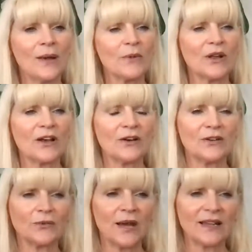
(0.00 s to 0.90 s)
I'm going to go
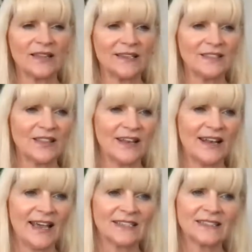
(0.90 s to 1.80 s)
directly to the
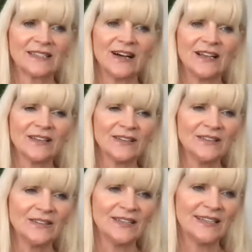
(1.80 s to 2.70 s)
next caller,
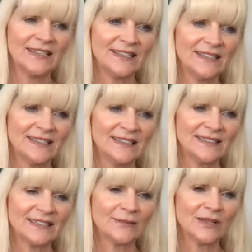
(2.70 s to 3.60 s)
who
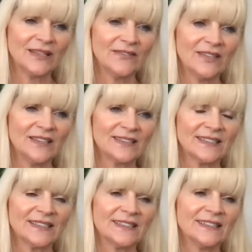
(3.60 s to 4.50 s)
is, I believe this
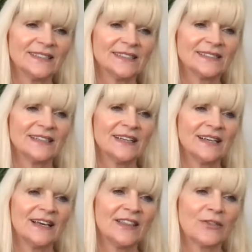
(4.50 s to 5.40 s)
is
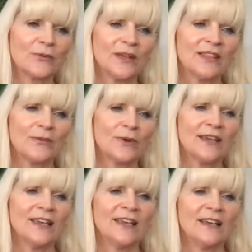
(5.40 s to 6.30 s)

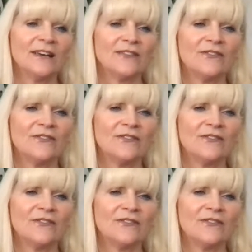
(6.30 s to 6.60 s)
334.